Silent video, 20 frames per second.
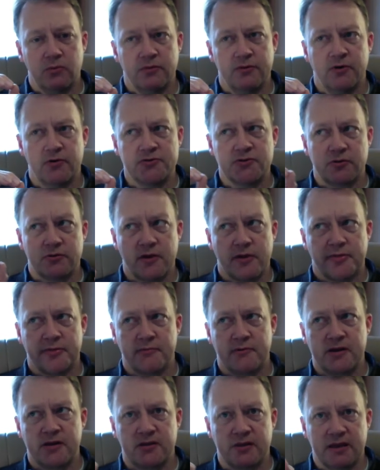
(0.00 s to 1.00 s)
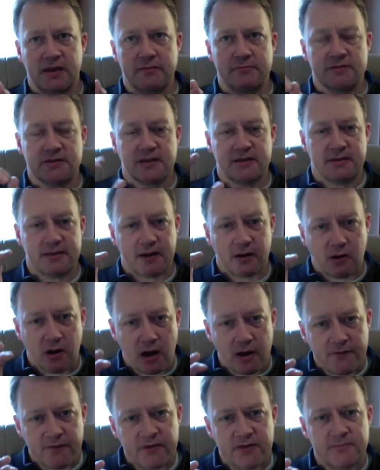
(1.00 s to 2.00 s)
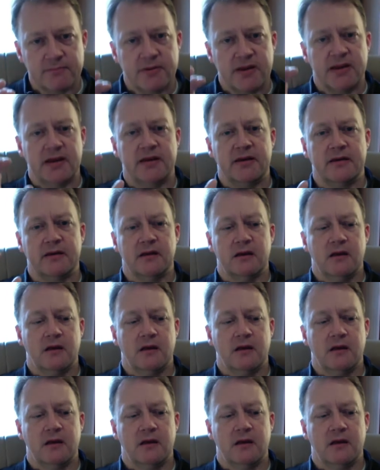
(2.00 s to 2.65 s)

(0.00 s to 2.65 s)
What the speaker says: those are the three themes that are often being,